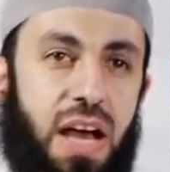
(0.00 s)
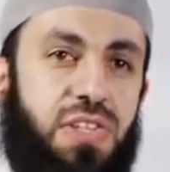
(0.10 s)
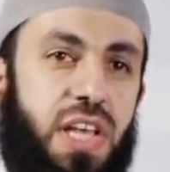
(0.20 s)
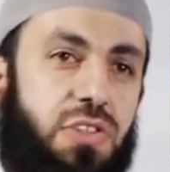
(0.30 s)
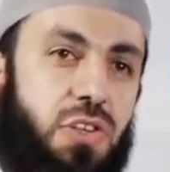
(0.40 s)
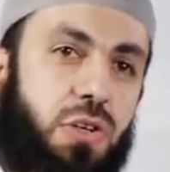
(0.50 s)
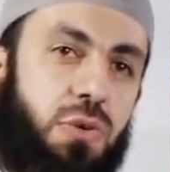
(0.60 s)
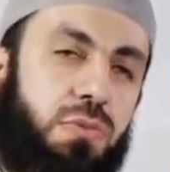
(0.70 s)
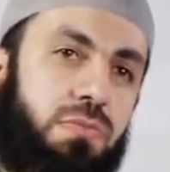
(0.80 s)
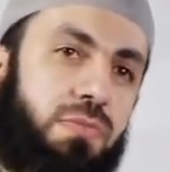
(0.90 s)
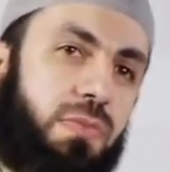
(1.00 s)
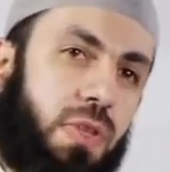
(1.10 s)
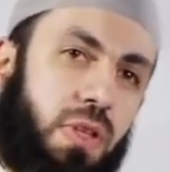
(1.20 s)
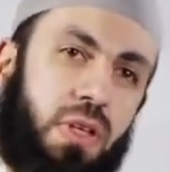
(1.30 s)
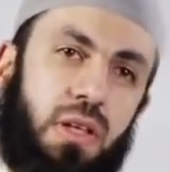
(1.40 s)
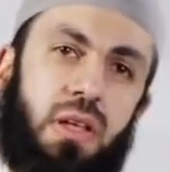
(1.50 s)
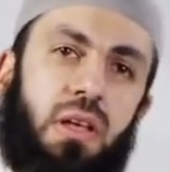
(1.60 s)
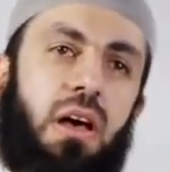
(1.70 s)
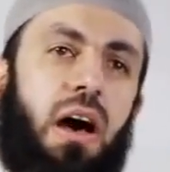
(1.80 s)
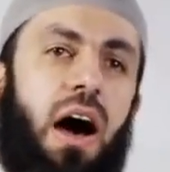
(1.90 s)
If I say to you,
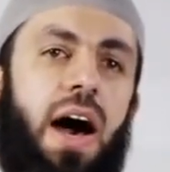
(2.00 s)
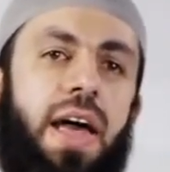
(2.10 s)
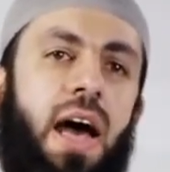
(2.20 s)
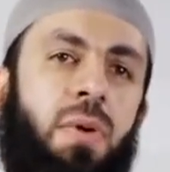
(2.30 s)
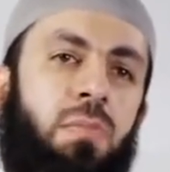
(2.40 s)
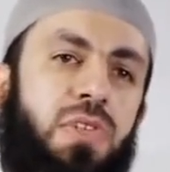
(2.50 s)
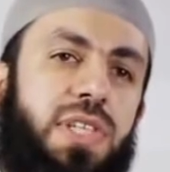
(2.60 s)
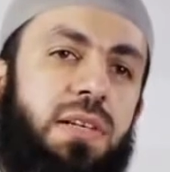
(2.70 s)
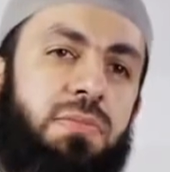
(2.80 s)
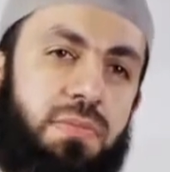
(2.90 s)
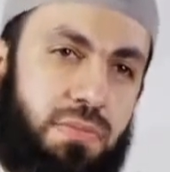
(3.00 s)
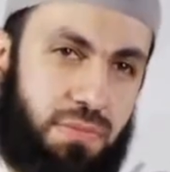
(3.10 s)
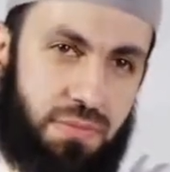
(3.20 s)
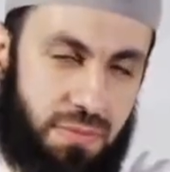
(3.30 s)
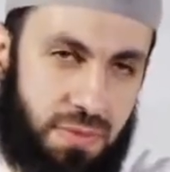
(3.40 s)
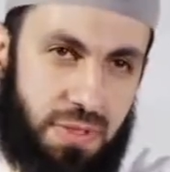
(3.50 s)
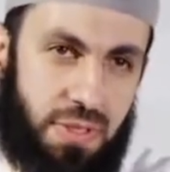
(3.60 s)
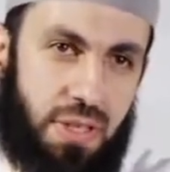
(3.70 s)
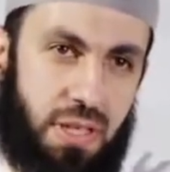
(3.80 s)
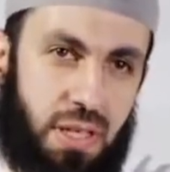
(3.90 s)
I am a Muslim
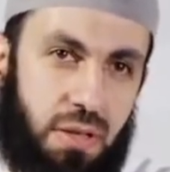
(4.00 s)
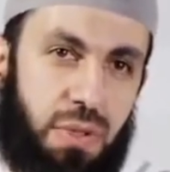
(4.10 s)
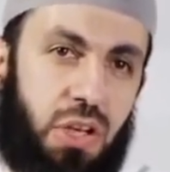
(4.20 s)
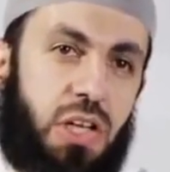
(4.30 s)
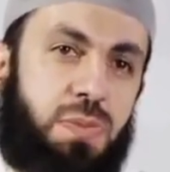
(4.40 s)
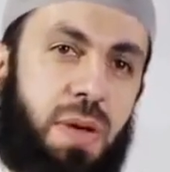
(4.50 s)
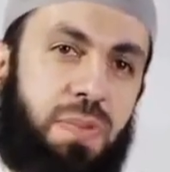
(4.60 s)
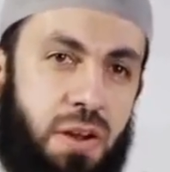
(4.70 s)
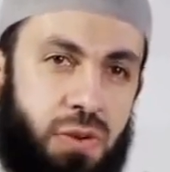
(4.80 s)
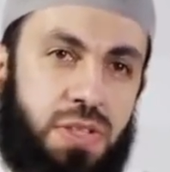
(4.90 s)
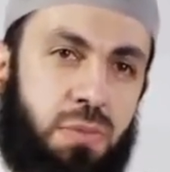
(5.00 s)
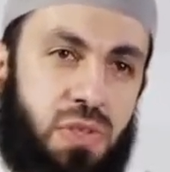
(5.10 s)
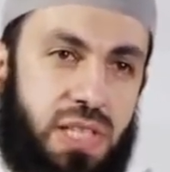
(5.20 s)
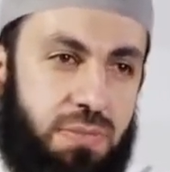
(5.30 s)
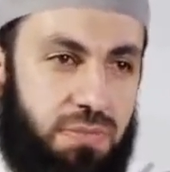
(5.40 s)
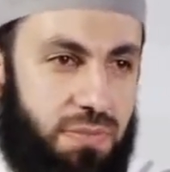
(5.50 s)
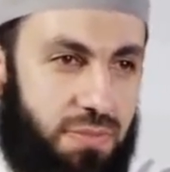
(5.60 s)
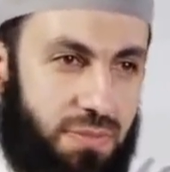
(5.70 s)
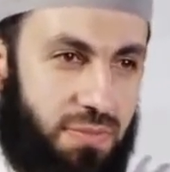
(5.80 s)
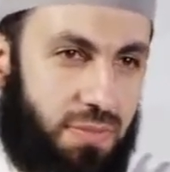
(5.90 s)
because my parents are Muslim,
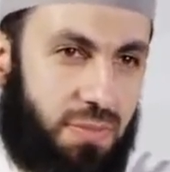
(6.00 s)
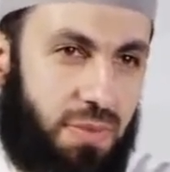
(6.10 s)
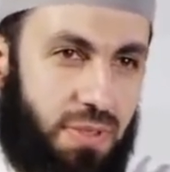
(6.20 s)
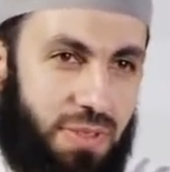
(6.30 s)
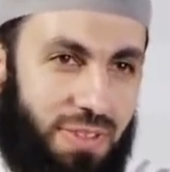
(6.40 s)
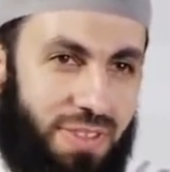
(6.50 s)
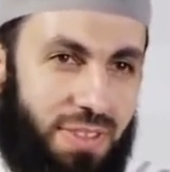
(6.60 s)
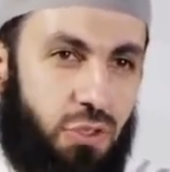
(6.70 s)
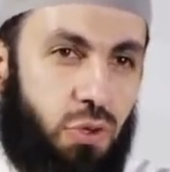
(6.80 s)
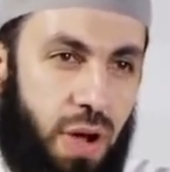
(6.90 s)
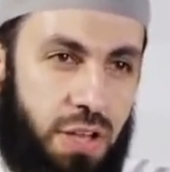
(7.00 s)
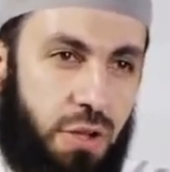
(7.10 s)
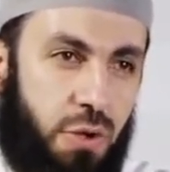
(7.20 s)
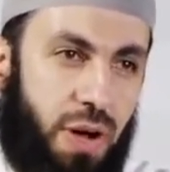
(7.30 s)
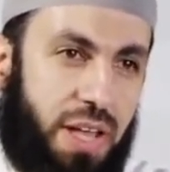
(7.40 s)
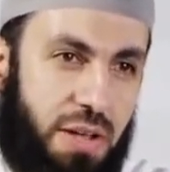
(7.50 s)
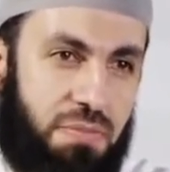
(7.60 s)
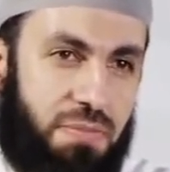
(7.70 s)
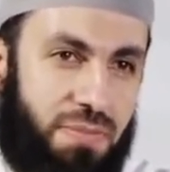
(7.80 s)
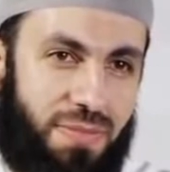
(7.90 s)
do I know who I
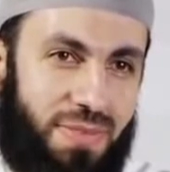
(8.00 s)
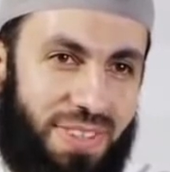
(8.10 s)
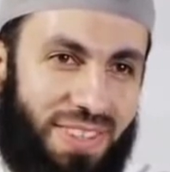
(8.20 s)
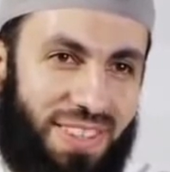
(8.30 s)
am?